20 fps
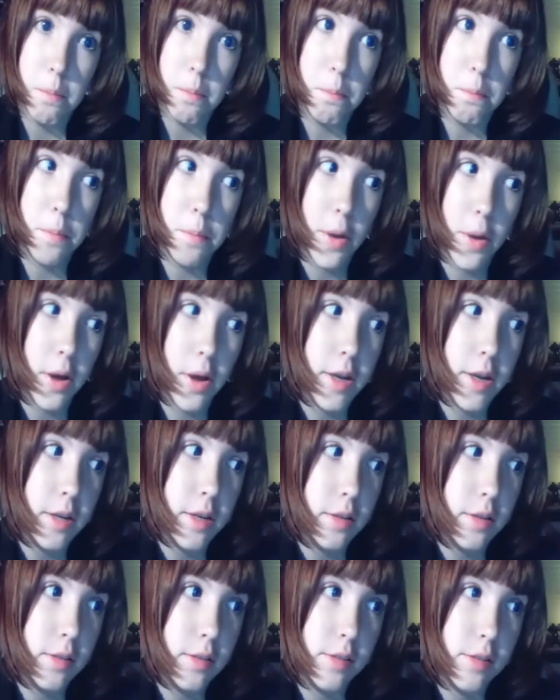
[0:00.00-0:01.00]
but
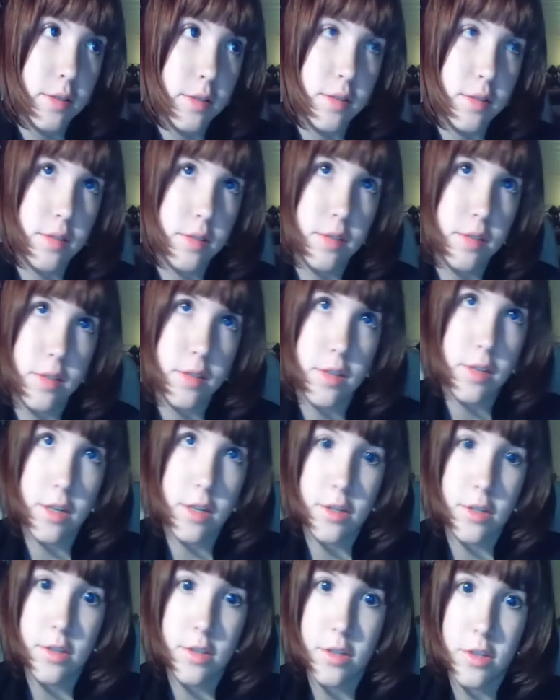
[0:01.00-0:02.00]
it
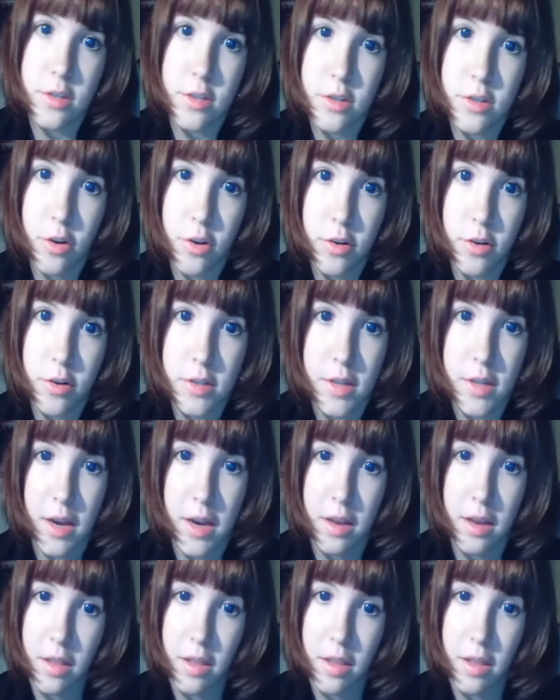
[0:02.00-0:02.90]
starts at